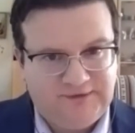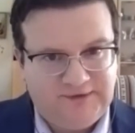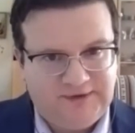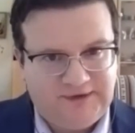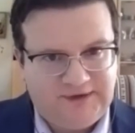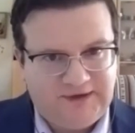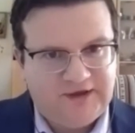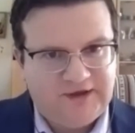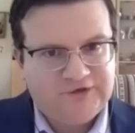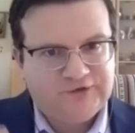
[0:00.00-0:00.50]

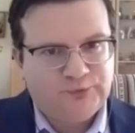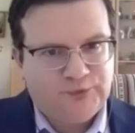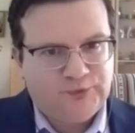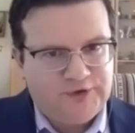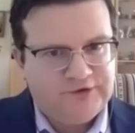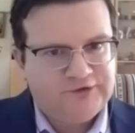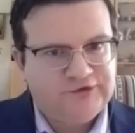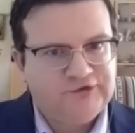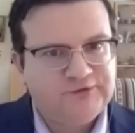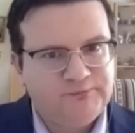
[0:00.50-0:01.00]
Mm. As
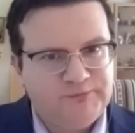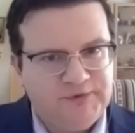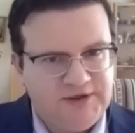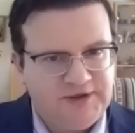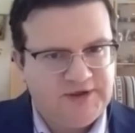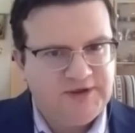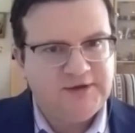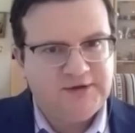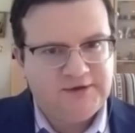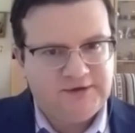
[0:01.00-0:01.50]
we are
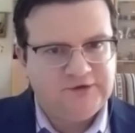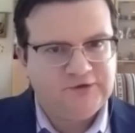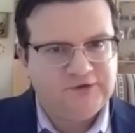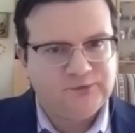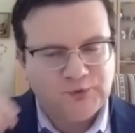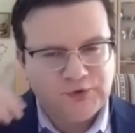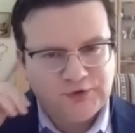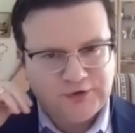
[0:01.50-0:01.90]
speaking these